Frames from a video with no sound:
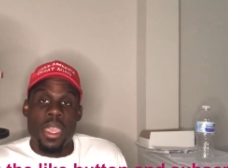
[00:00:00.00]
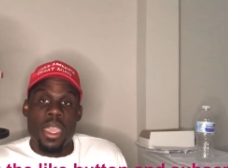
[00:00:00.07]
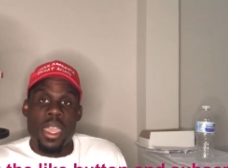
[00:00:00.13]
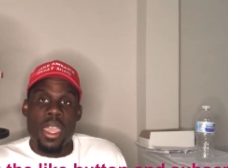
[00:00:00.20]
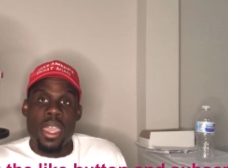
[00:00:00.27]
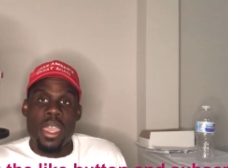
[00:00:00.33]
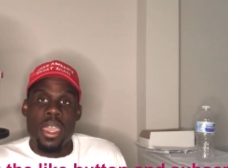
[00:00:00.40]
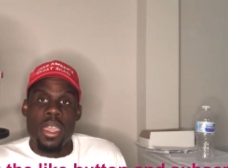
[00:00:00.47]

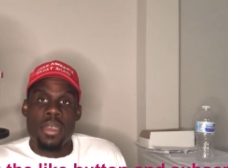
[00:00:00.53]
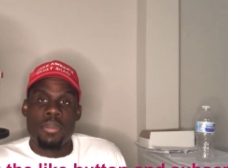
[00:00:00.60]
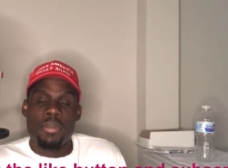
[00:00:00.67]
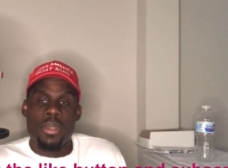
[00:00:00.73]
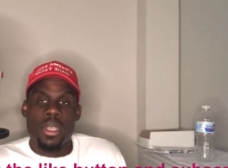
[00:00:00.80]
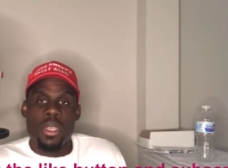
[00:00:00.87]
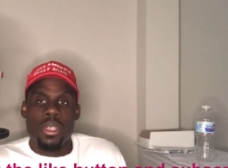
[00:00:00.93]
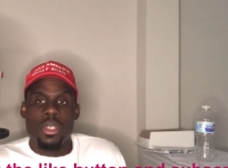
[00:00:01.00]
And
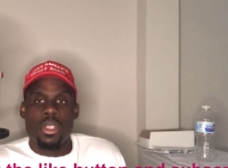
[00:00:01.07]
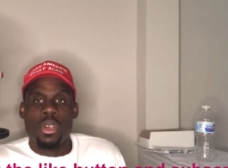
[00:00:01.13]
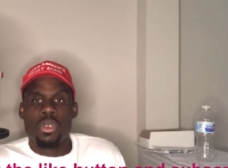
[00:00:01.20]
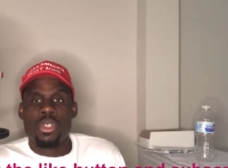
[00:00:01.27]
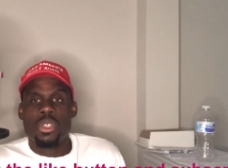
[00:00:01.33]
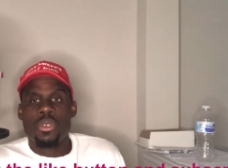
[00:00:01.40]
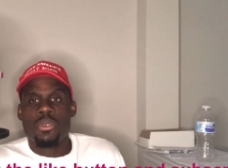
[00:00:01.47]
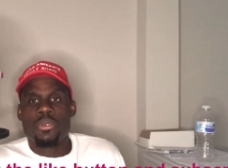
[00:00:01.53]

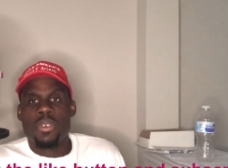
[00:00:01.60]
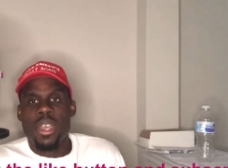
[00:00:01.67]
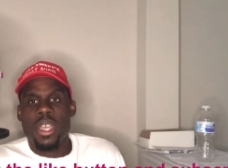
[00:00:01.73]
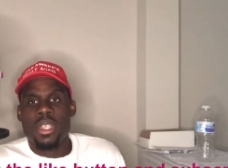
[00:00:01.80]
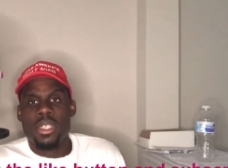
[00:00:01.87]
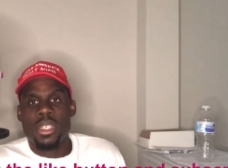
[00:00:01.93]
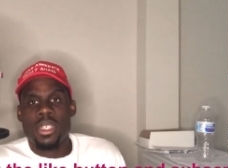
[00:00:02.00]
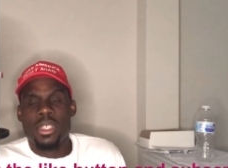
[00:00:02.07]
don't you
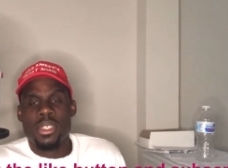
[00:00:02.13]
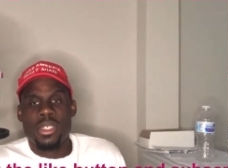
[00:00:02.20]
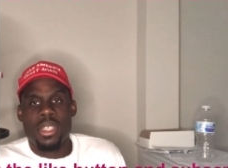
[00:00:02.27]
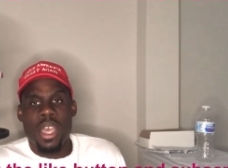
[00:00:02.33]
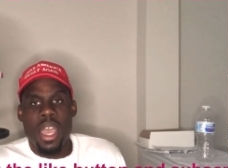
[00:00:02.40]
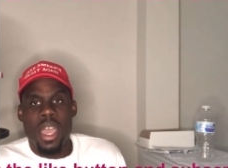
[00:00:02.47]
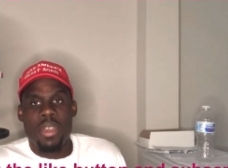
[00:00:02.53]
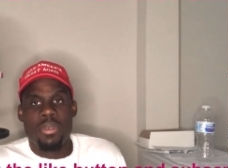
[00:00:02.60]
find this
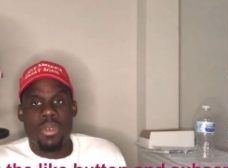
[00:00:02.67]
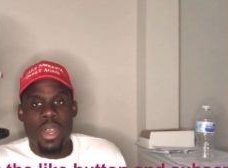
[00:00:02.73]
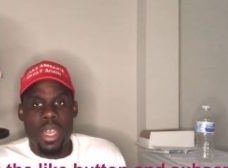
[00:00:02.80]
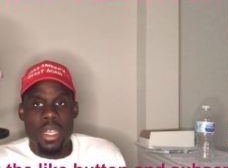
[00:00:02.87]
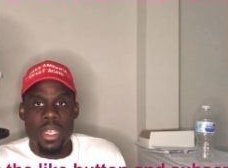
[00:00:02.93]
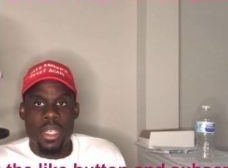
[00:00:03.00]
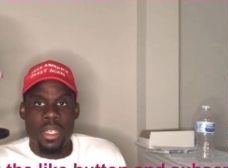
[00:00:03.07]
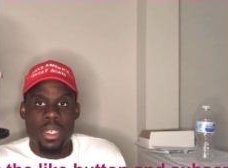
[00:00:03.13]

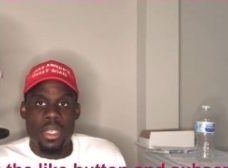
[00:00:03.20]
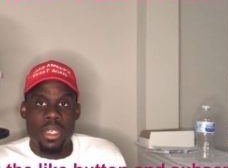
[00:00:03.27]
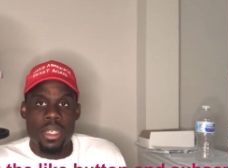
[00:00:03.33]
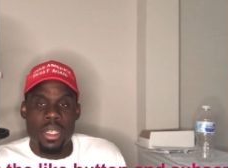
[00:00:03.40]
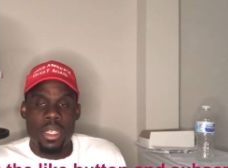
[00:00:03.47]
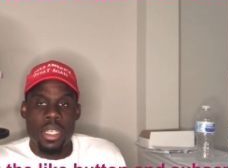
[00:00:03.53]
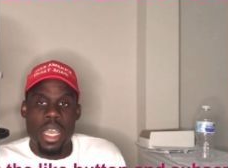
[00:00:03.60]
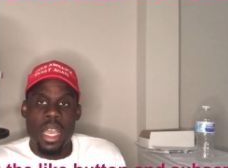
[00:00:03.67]
ironic?
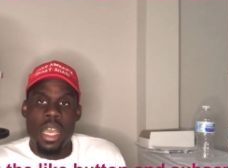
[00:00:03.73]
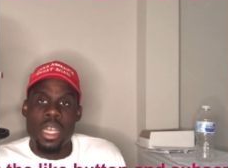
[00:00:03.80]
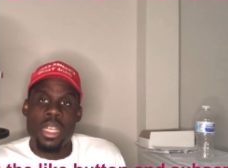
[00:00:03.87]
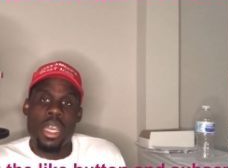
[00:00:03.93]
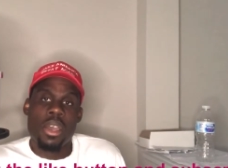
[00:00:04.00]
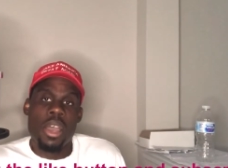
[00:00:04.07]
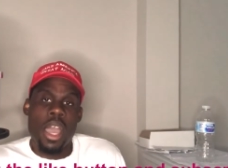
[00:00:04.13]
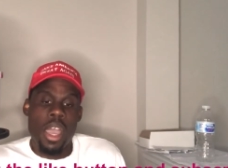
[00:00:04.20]
Now
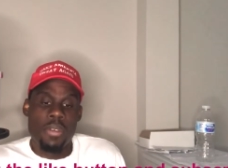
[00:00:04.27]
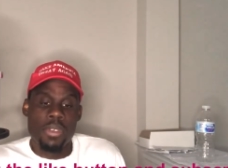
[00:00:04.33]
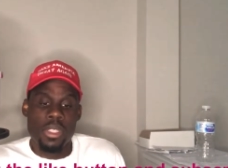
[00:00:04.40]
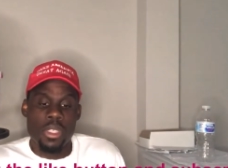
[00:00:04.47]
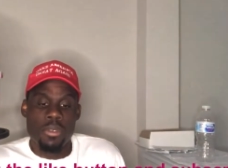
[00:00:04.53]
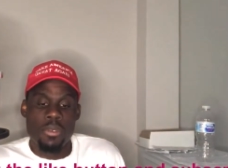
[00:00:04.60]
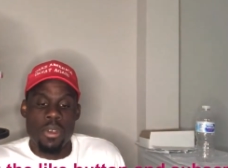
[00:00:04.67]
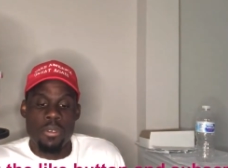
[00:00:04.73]

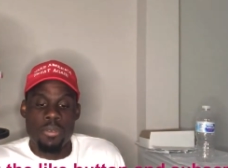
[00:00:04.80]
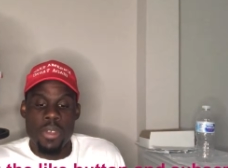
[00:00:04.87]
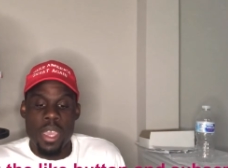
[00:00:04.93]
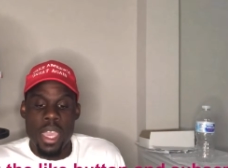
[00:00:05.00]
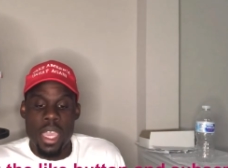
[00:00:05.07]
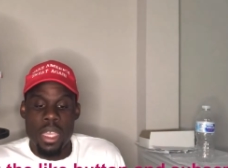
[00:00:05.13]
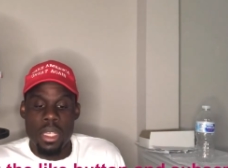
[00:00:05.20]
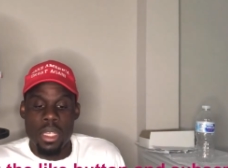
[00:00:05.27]
obviously for
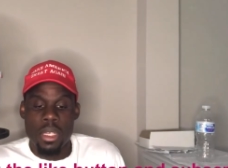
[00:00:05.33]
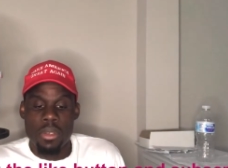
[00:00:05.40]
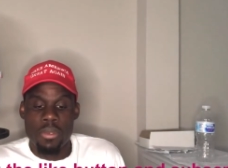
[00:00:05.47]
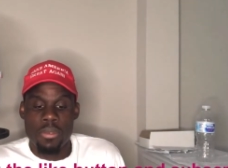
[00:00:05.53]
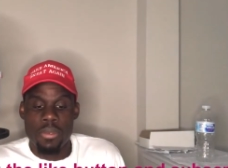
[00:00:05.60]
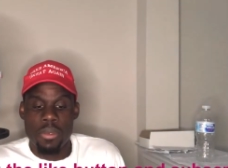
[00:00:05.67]
Helena